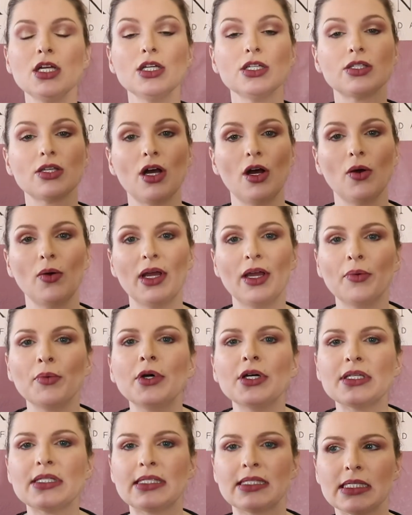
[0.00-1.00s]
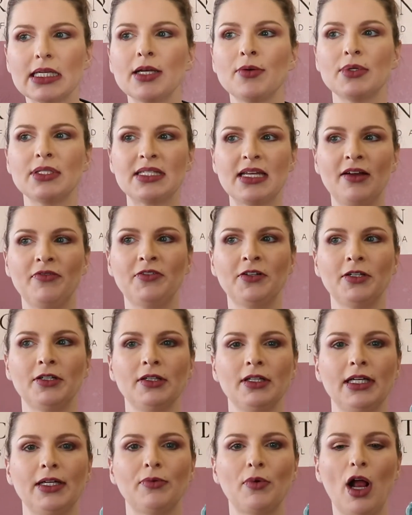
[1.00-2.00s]
So it was
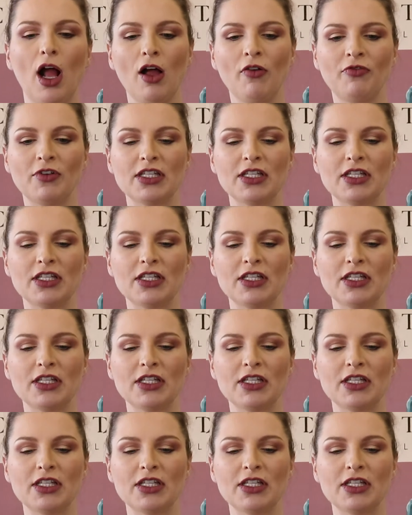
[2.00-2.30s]
definitely rough.